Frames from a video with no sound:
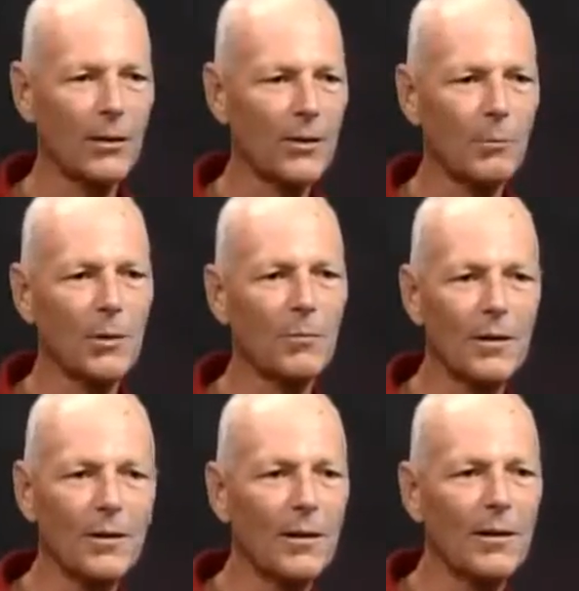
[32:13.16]
the symptoms.
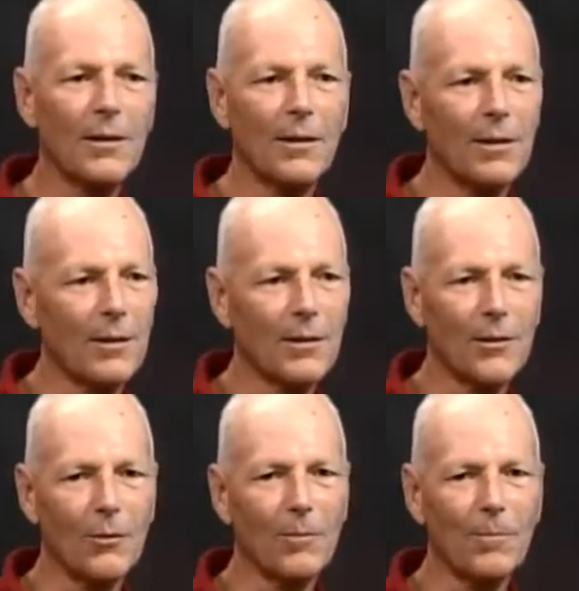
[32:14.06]

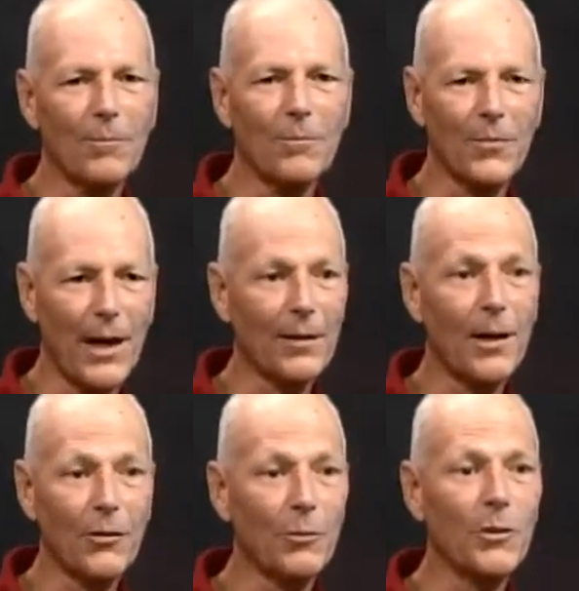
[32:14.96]
So that's
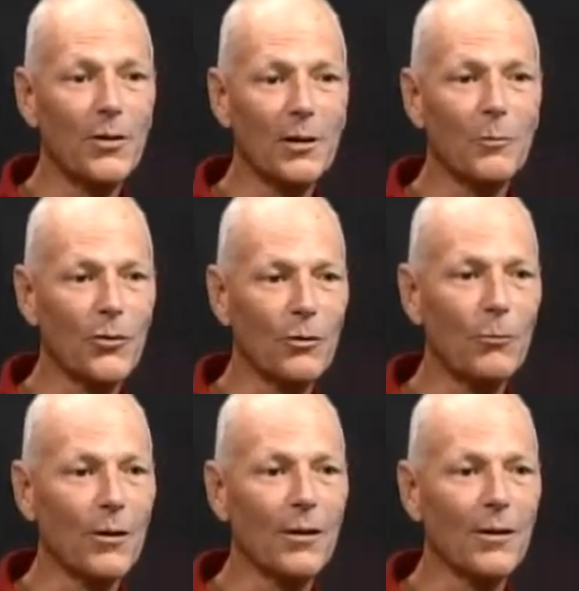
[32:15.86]
how your immune system should
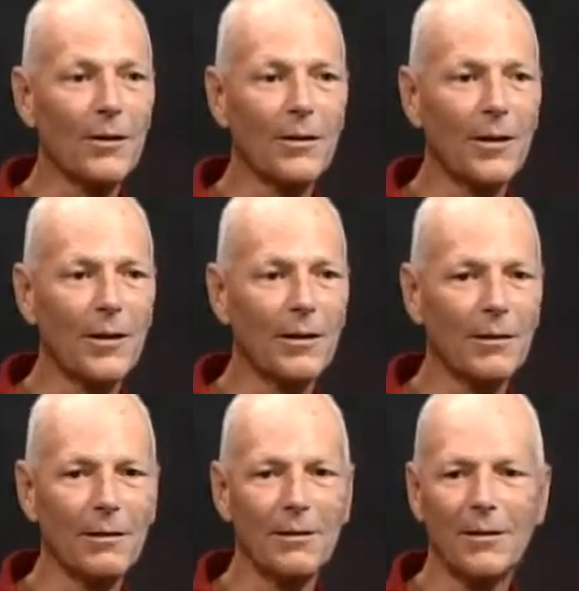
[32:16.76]
work. And
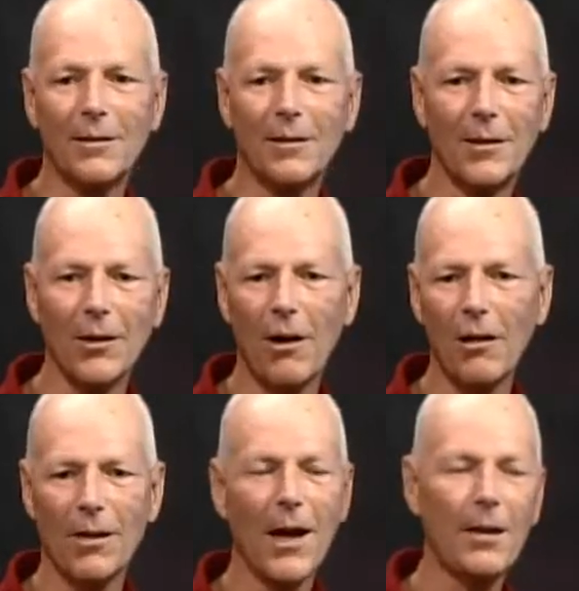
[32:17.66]
a
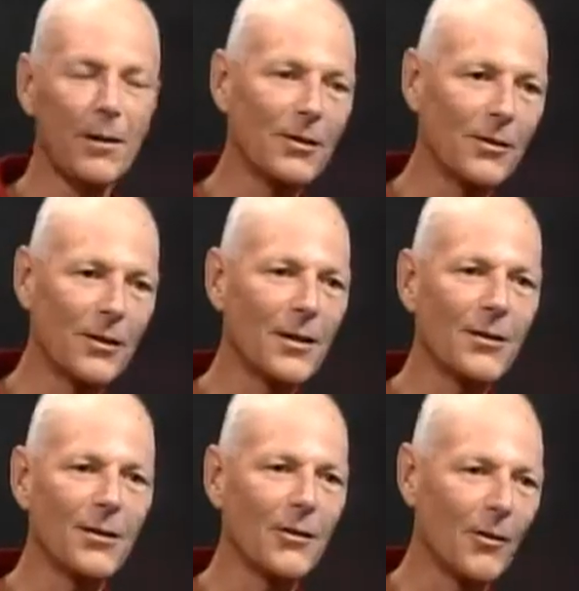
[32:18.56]
lot of these
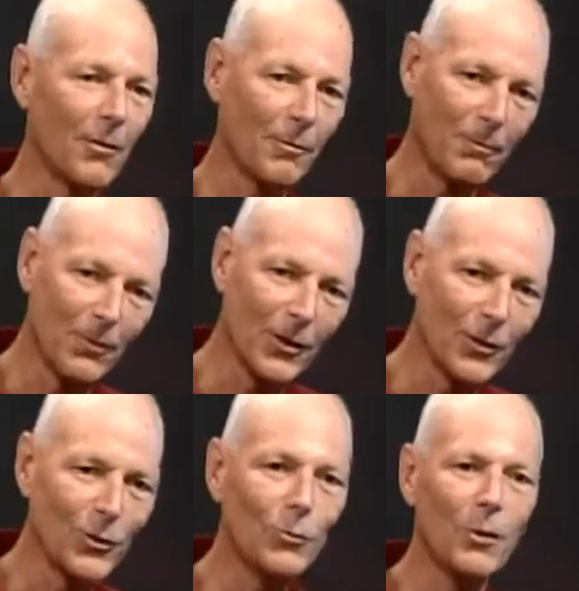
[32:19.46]
diseases are to
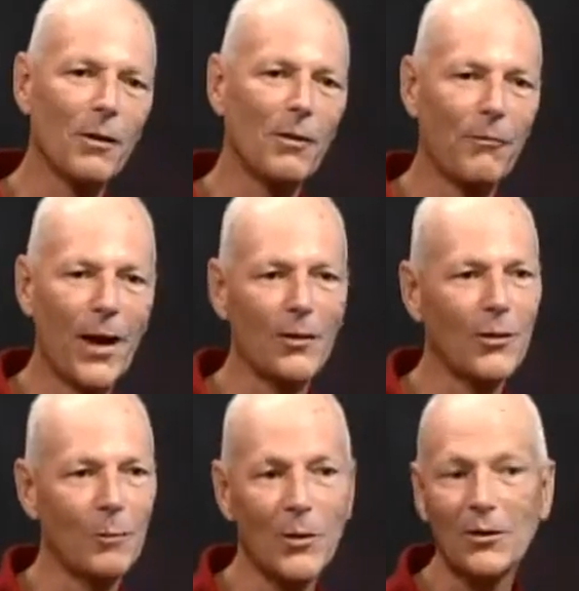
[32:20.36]
do with the fact that
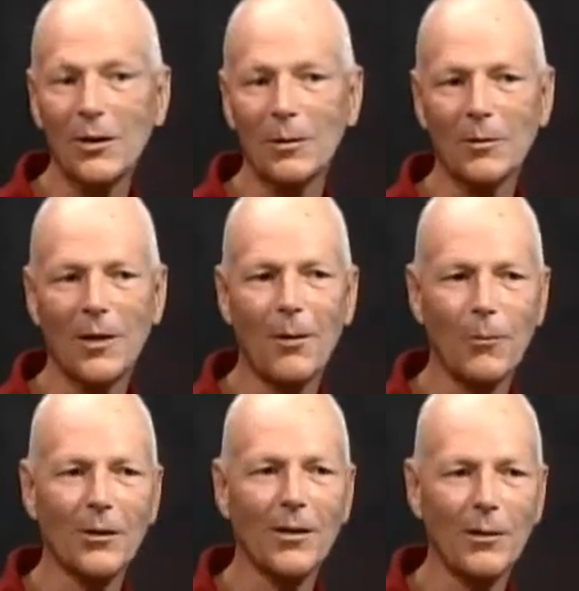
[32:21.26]
the immune system is not
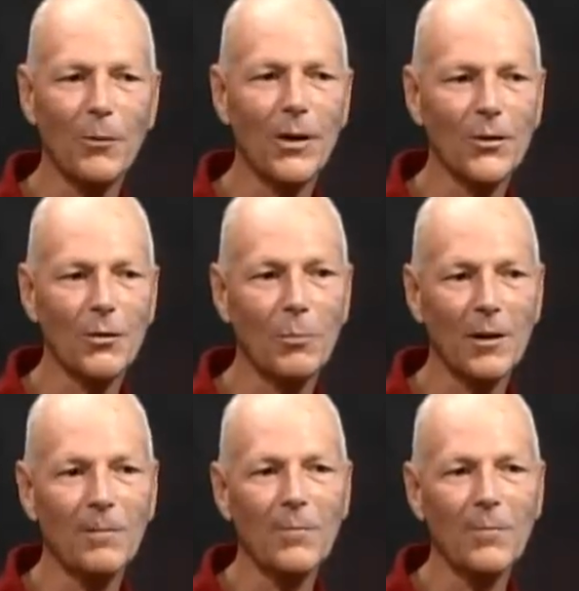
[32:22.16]
working the way it should be.